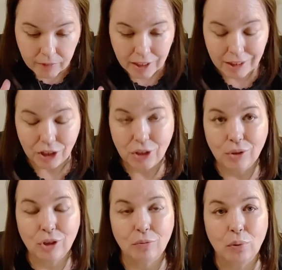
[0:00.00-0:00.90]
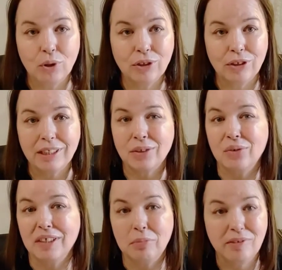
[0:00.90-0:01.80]
the 2-2 portal is
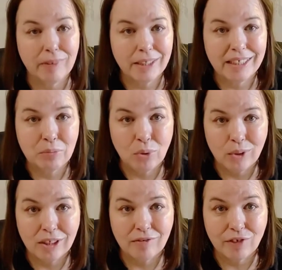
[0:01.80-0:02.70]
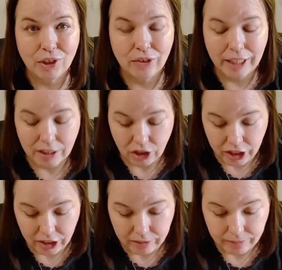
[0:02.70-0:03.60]
going to be very important for you next
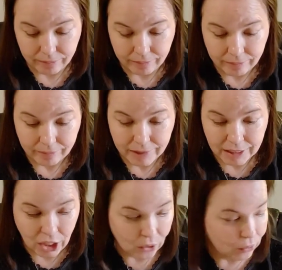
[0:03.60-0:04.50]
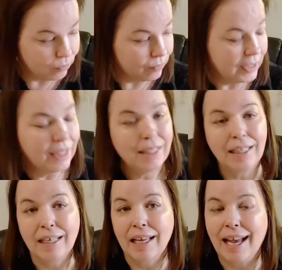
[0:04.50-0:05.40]
year. So
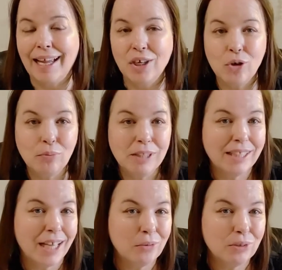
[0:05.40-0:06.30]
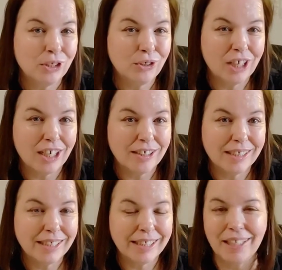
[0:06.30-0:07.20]
I hope this helps you,
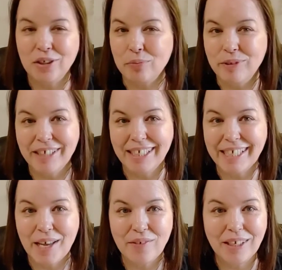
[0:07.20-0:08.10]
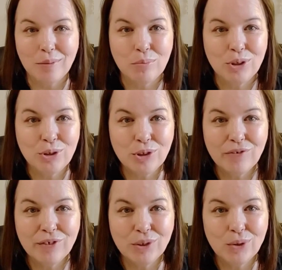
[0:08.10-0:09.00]
Taurus. I hope you guys have a
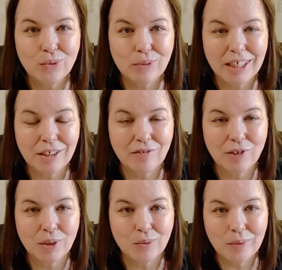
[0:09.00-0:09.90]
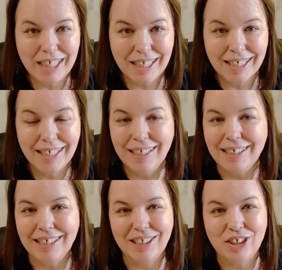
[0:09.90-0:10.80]
beautiful rest of your week.
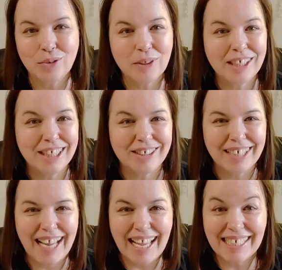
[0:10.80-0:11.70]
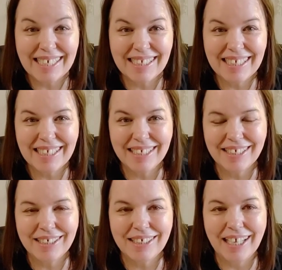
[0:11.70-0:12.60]
Enjoy your end of the
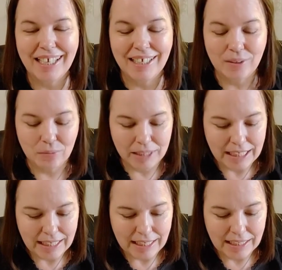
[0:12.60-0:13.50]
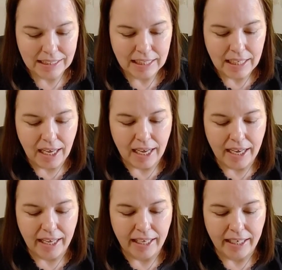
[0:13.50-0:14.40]
year readings.
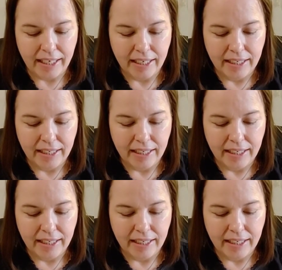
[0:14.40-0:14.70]
I